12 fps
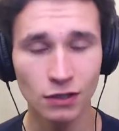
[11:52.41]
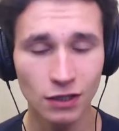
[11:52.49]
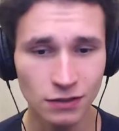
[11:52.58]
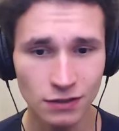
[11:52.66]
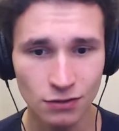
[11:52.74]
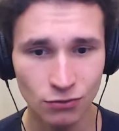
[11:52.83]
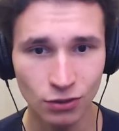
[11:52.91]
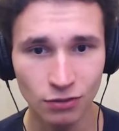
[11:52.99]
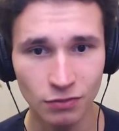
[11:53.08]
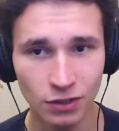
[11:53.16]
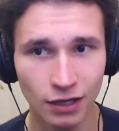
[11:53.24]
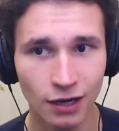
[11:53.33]
yes, will
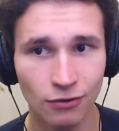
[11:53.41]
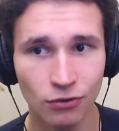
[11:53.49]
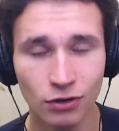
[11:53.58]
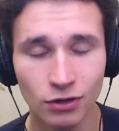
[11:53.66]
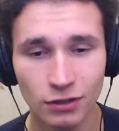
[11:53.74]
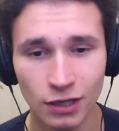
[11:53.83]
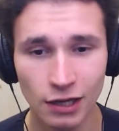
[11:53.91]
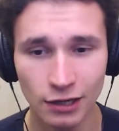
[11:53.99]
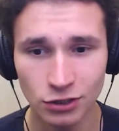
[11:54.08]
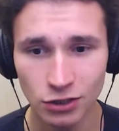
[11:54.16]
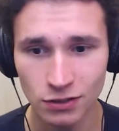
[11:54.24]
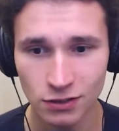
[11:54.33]
be our
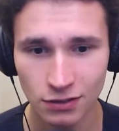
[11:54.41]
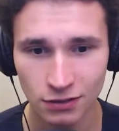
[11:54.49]
elections.